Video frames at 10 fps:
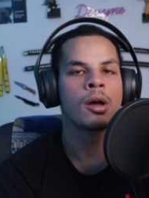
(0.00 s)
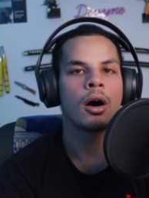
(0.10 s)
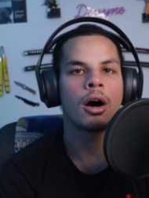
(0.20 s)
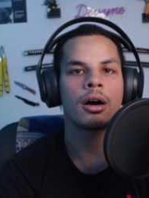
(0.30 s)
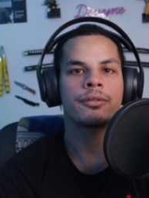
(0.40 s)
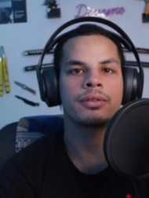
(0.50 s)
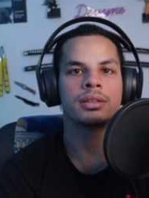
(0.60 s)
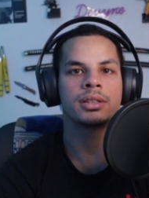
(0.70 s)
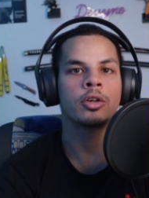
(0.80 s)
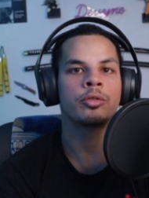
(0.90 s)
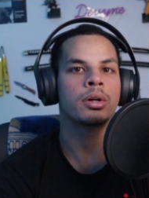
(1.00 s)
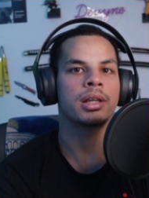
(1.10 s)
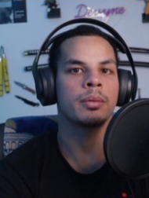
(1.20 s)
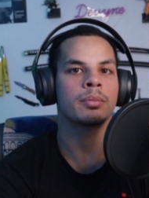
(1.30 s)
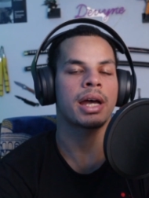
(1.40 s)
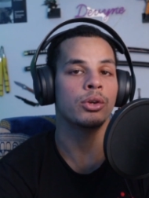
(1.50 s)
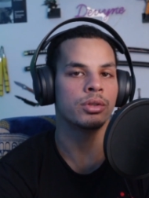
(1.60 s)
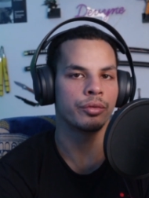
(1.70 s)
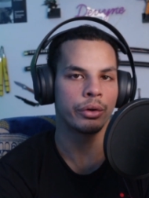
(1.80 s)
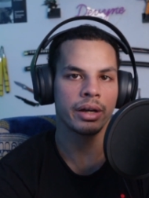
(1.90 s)
often self-proclaimed titles
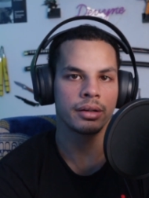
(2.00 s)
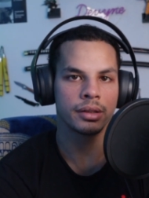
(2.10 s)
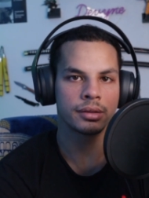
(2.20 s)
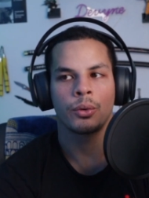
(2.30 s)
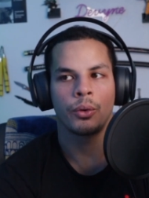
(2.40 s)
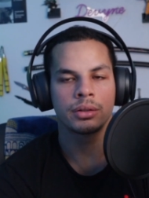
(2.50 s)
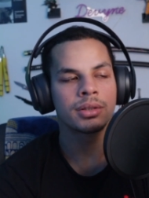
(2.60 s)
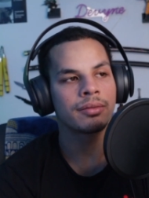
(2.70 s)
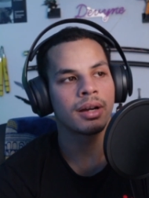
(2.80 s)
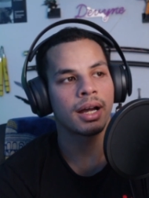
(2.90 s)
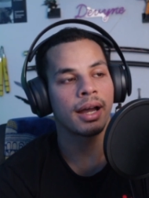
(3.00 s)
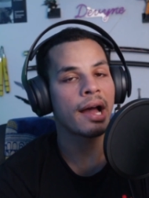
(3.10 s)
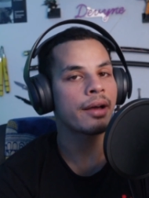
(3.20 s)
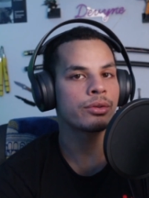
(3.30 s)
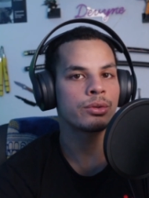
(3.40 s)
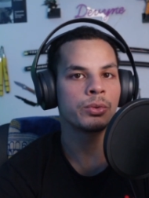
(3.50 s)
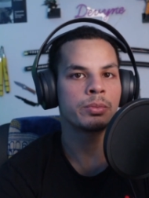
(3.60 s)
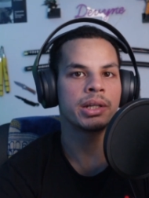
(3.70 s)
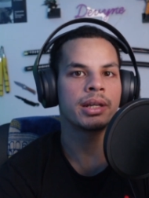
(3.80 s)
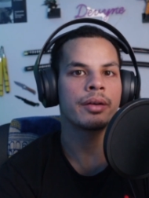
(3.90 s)
of greatness or tough guy attitudes,
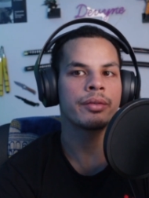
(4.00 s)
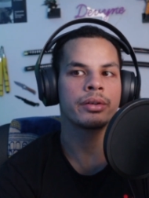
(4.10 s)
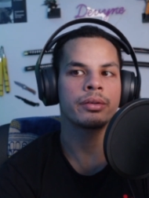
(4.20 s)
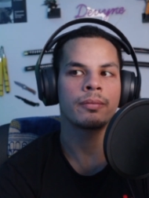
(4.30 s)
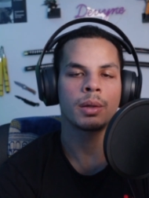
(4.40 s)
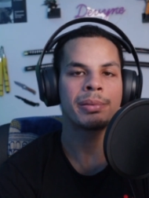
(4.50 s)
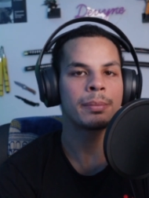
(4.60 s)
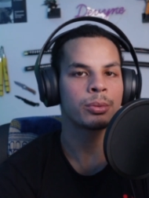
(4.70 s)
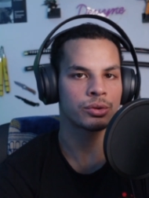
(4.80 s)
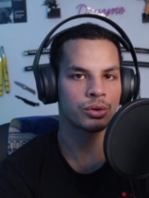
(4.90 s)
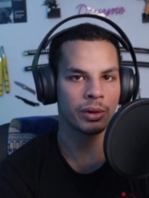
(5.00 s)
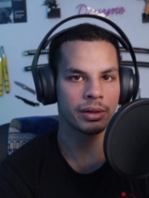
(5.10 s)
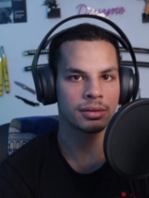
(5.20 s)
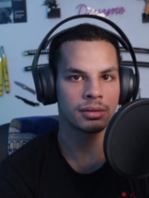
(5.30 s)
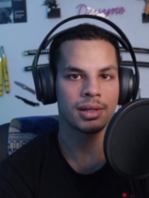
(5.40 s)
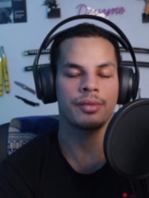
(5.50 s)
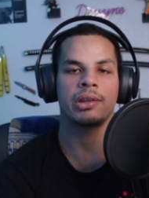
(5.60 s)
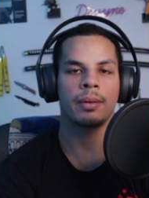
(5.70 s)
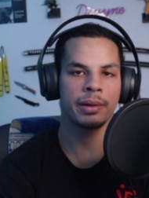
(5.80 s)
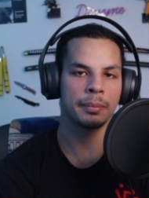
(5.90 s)
but never the people's choice, never
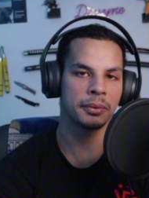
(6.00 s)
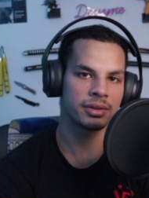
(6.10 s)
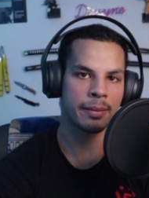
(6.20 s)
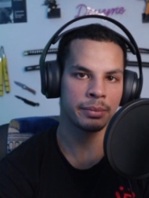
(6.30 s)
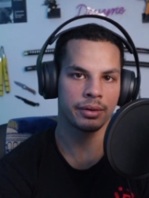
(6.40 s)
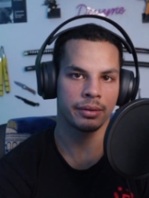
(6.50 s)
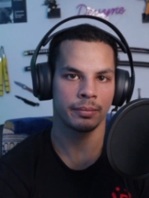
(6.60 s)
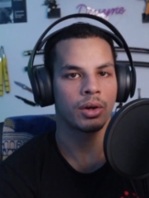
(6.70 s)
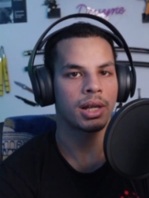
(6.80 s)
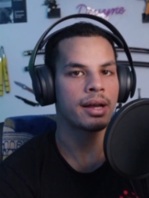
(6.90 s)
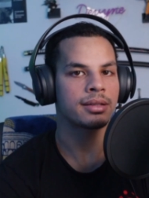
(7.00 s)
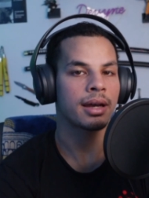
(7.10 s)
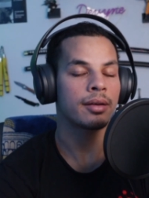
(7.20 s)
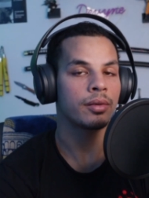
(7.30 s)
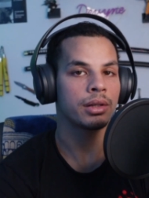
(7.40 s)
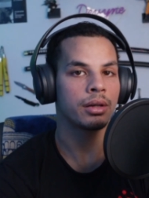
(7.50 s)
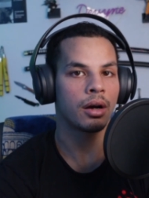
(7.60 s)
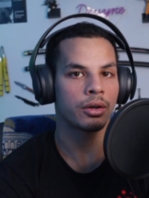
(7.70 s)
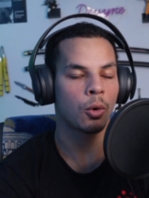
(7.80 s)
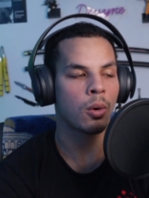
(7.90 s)
the people's champion. Relies heavily
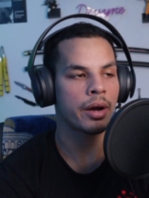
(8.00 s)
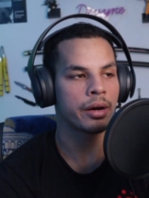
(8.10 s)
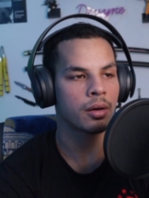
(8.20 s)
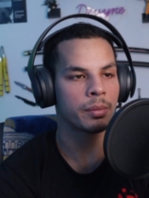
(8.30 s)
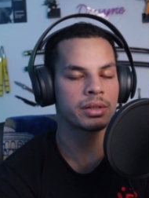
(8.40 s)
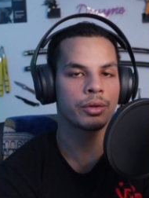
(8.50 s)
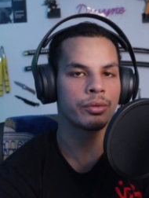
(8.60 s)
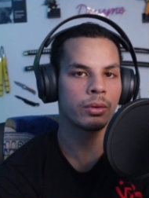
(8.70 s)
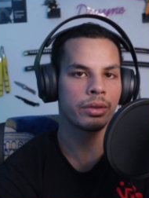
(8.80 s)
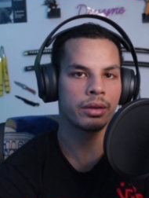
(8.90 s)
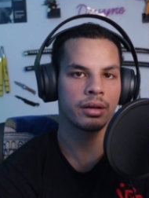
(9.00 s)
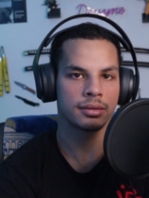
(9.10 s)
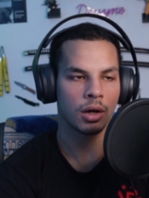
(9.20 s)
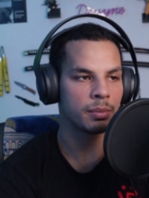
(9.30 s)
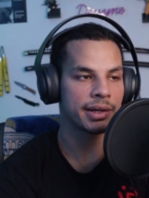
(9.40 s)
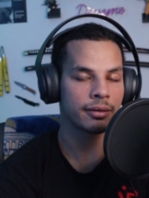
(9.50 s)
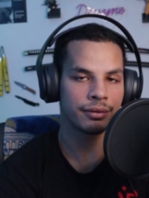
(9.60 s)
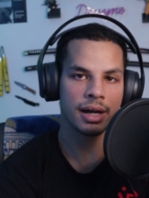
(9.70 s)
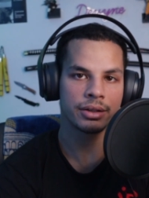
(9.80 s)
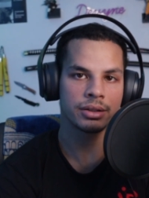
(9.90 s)
on acquiring material things, on being
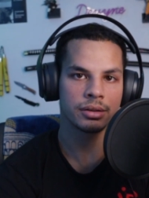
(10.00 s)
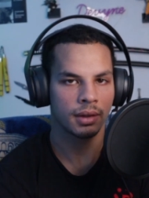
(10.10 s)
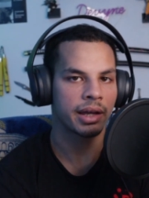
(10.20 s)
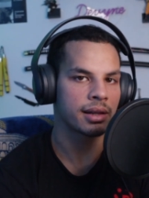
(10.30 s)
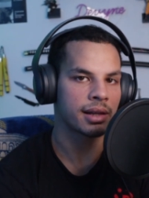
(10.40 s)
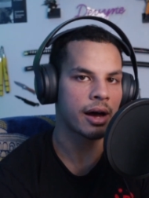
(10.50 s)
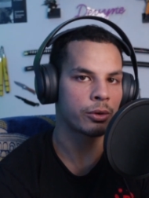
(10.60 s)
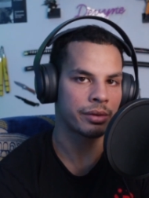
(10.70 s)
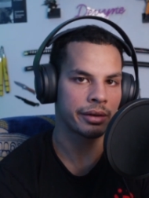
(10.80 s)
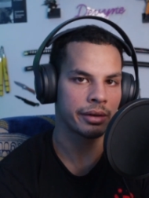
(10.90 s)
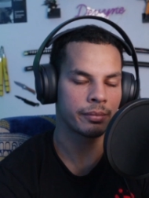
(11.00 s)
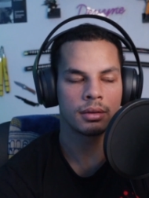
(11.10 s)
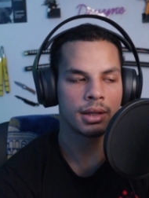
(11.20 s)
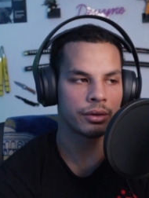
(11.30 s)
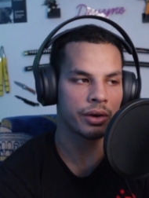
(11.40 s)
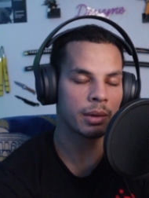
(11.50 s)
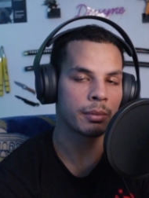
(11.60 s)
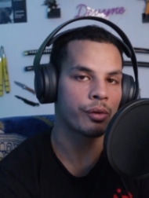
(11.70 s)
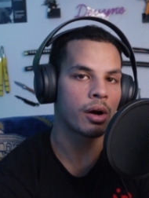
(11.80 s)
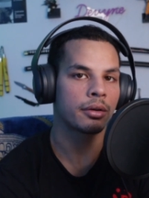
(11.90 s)
flashy and loud with it. Now, don't get
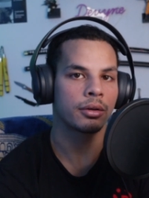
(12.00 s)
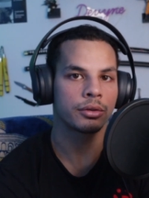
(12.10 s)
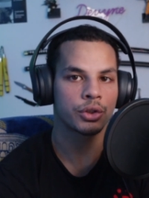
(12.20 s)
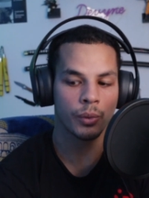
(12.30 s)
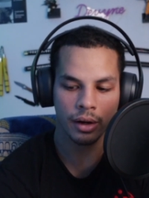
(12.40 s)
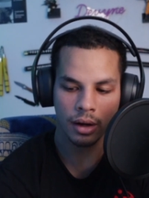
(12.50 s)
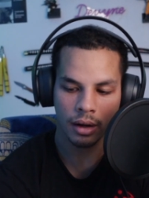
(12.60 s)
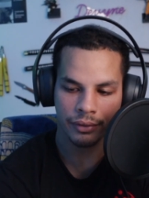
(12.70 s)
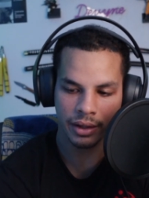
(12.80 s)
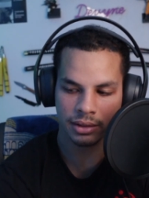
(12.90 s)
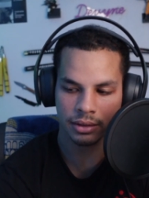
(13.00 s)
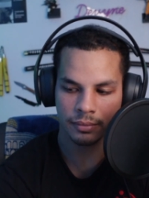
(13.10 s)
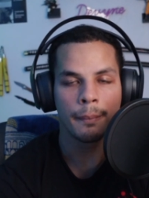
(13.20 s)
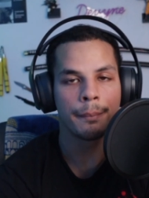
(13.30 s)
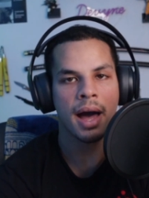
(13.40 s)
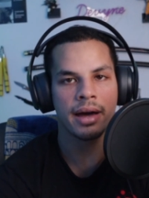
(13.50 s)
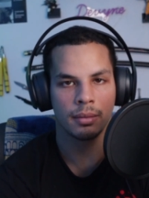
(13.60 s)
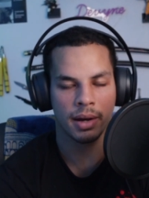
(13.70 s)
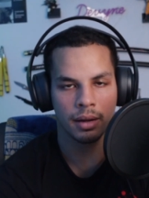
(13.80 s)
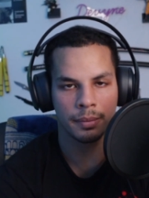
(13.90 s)
me wrong though, showing off isn't bad in
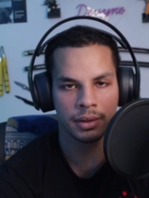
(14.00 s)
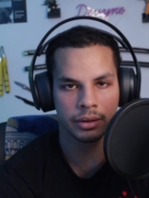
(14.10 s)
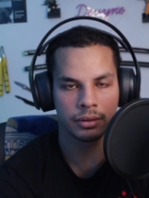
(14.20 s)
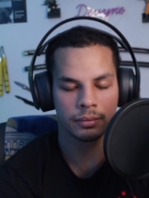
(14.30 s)
my opinion.